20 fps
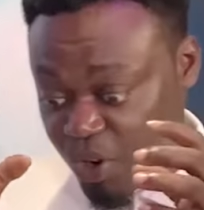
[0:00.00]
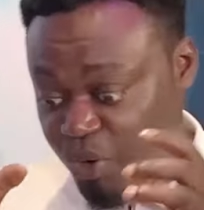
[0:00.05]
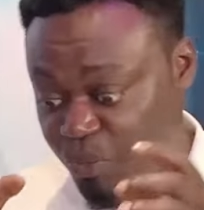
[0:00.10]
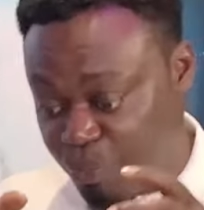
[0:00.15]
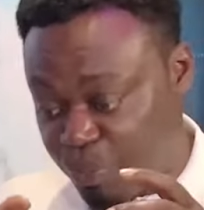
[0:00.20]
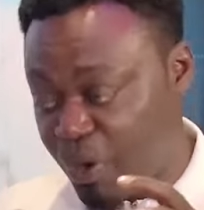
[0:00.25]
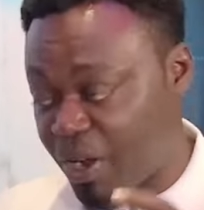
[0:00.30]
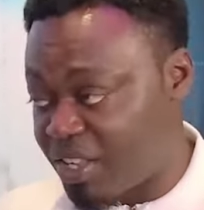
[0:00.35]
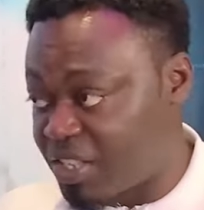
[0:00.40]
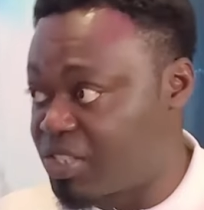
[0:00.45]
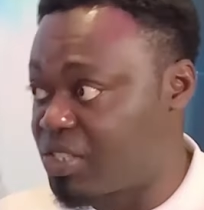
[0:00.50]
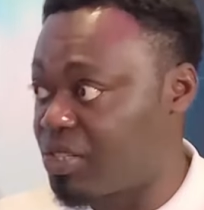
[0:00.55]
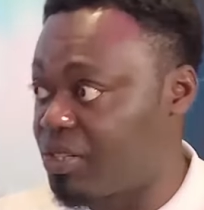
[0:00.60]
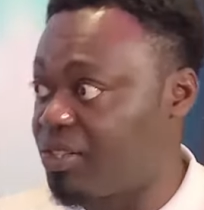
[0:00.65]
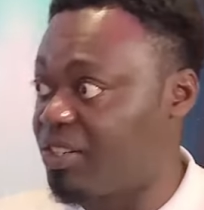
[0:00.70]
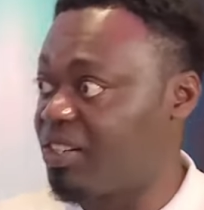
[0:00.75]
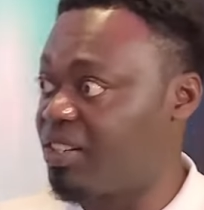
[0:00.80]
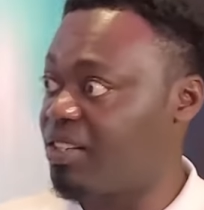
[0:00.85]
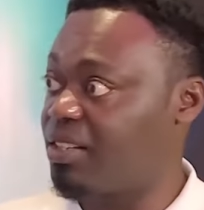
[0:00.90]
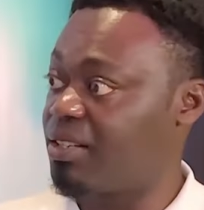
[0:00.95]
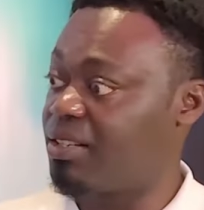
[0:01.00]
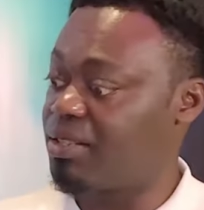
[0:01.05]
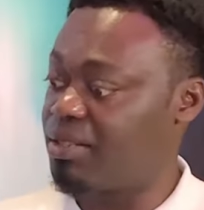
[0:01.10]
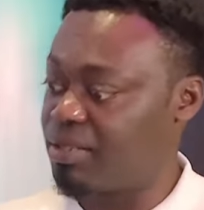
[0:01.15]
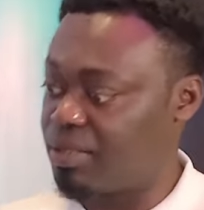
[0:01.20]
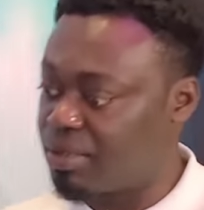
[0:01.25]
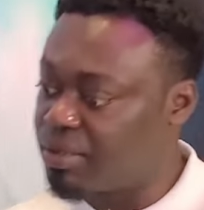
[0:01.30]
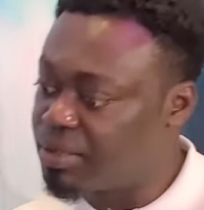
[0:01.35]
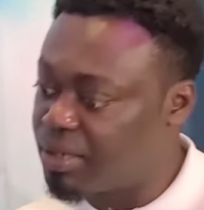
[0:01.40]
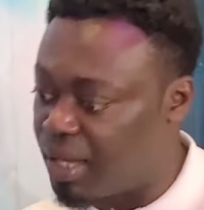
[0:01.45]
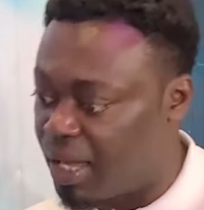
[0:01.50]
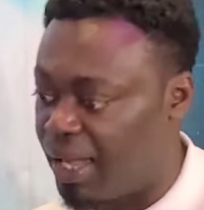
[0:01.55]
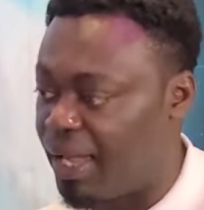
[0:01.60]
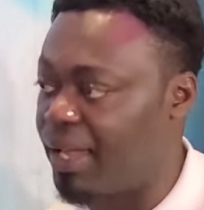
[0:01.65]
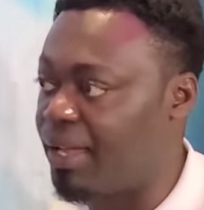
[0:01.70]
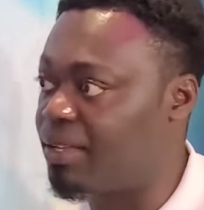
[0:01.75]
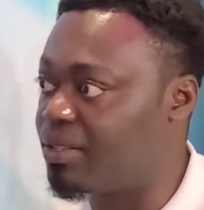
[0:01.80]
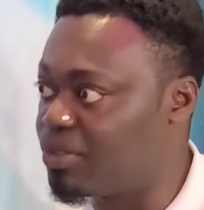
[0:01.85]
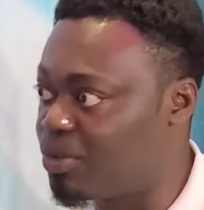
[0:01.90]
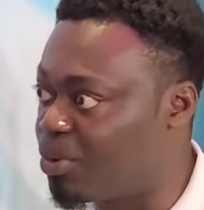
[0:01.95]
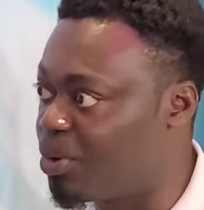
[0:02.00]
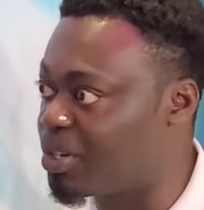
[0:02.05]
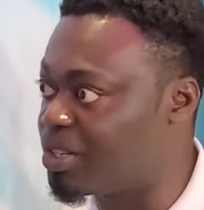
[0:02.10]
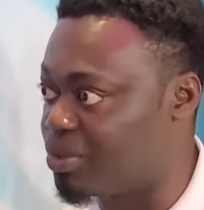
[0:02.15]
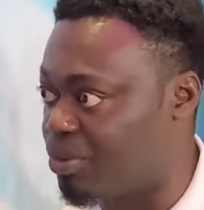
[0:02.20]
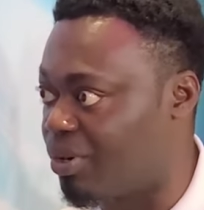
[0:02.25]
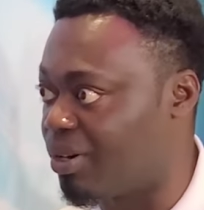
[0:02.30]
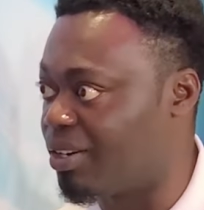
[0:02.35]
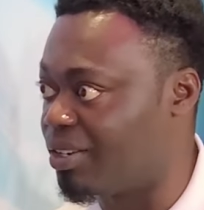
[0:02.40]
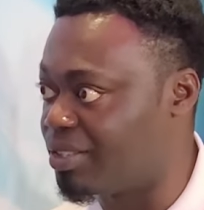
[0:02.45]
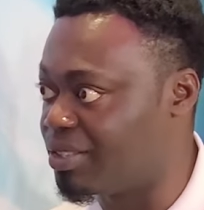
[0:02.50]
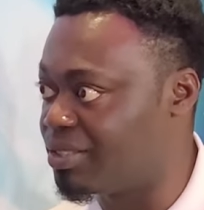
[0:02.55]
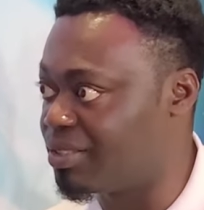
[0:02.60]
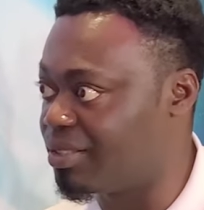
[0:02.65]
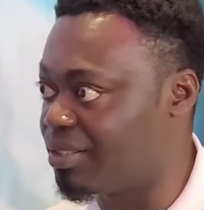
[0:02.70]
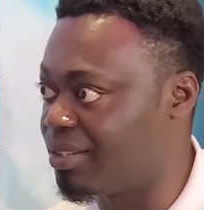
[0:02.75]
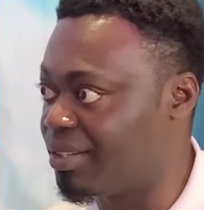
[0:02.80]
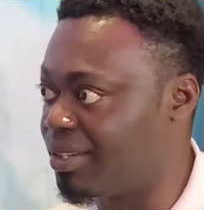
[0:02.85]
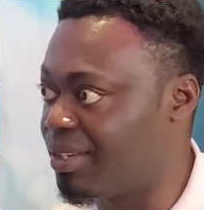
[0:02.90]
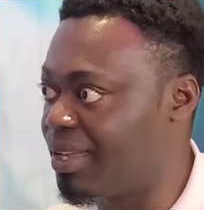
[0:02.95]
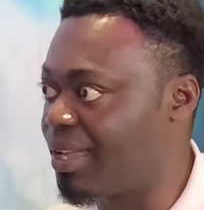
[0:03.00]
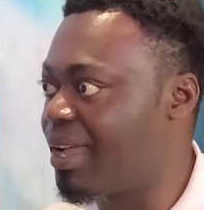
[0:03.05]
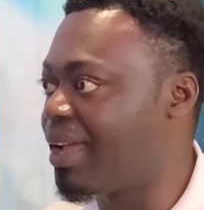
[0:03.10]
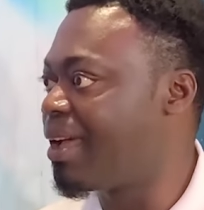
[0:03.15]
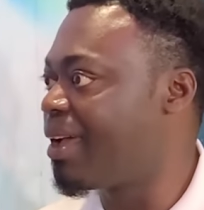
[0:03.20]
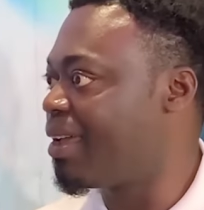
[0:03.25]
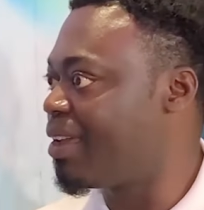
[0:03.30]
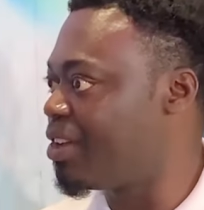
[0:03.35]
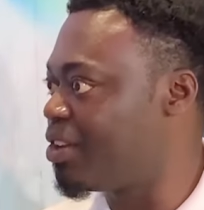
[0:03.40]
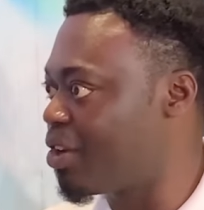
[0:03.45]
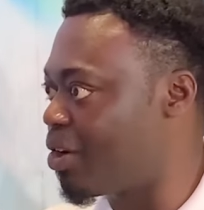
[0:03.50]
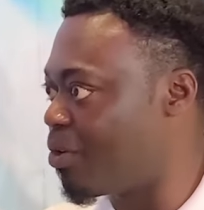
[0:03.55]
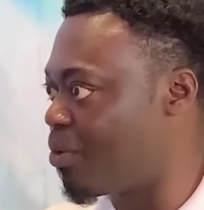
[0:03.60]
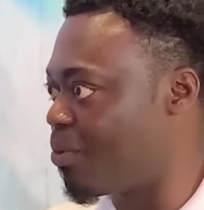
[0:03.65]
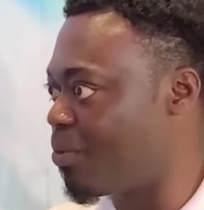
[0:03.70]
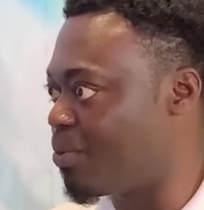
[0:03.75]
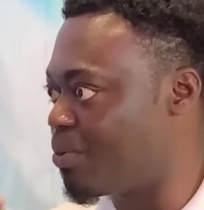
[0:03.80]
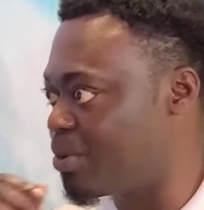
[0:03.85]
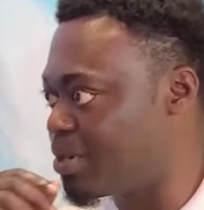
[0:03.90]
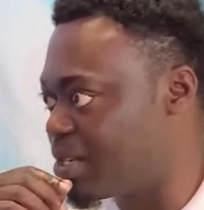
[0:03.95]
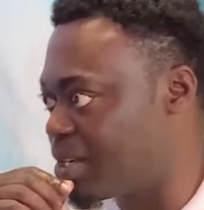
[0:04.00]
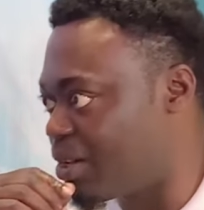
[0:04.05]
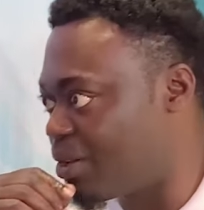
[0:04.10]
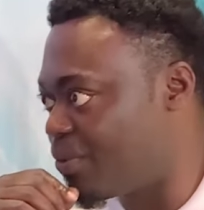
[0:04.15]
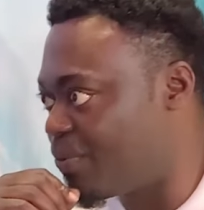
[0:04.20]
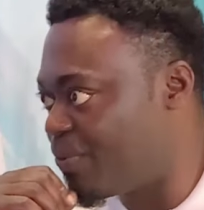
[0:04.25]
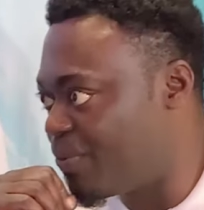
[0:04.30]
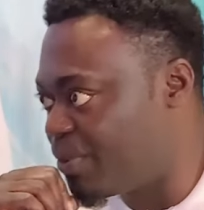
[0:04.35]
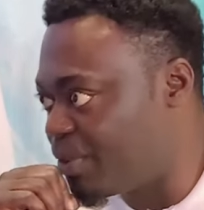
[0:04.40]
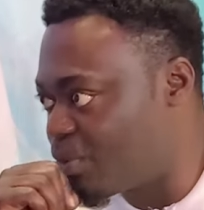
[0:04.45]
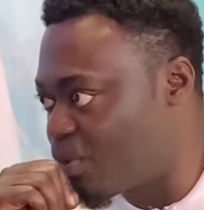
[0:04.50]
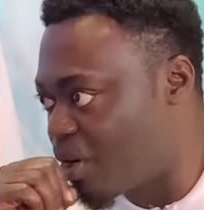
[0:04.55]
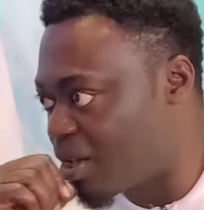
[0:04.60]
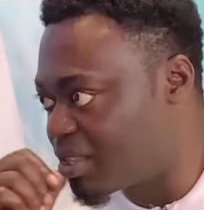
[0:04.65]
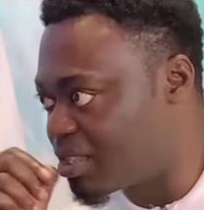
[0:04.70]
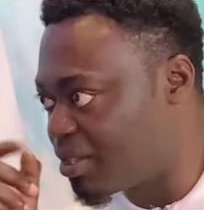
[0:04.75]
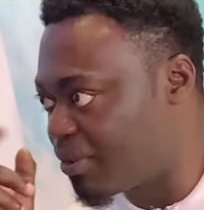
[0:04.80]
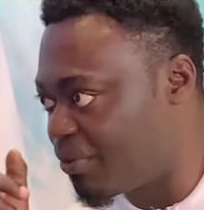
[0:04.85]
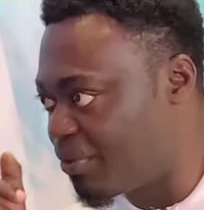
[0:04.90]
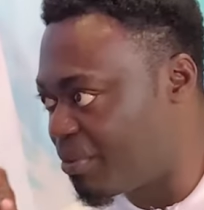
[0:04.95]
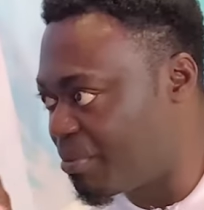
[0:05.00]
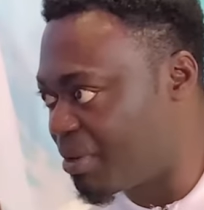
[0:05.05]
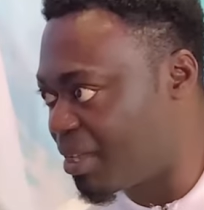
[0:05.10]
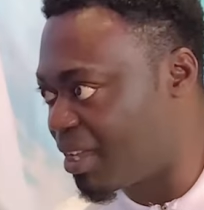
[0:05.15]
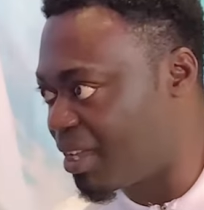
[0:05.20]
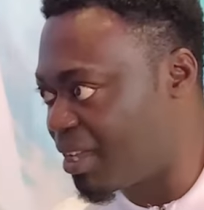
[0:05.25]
point, too. Do what you want to do. You know, the one thing female